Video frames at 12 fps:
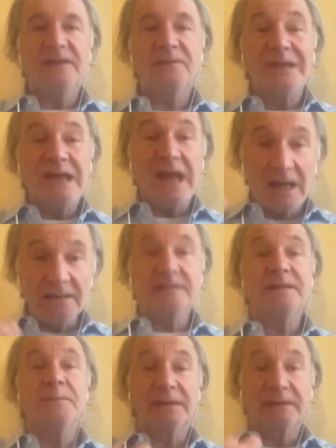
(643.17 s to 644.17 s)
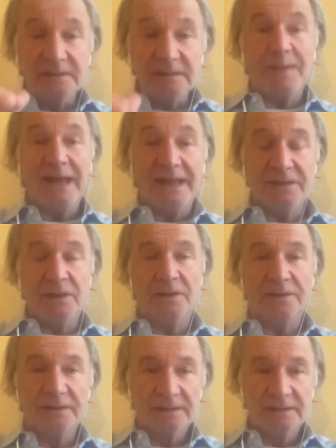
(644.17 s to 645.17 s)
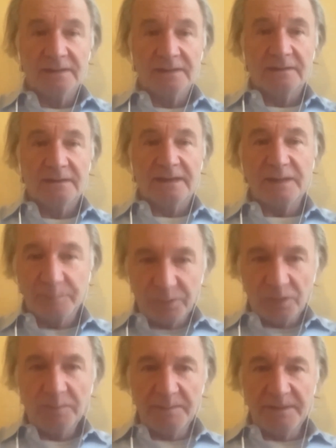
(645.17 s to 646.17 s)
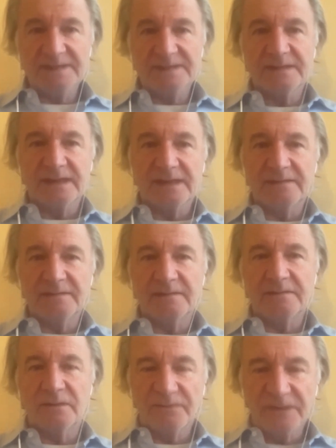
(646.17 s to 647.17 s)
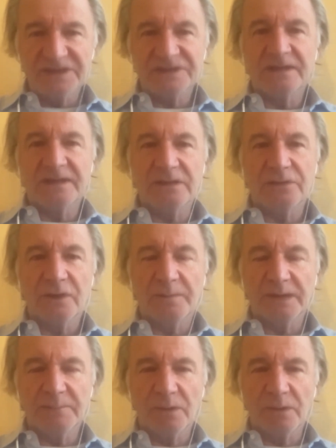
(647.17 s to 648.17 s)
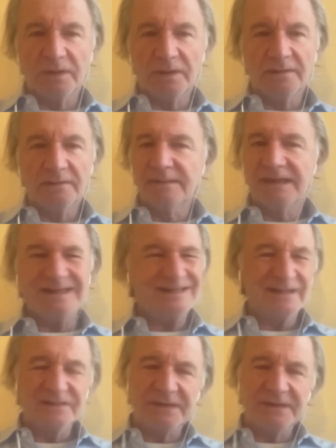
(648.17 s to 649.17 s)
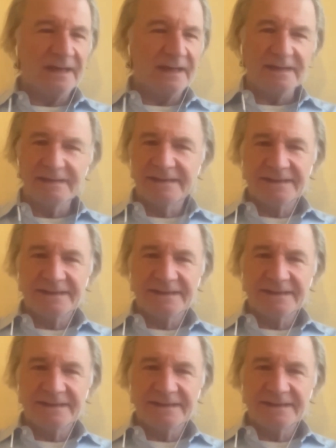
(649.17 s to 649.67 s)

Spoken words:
that we ultimately depend on. And the problem is that the conventional economic model doesn't really,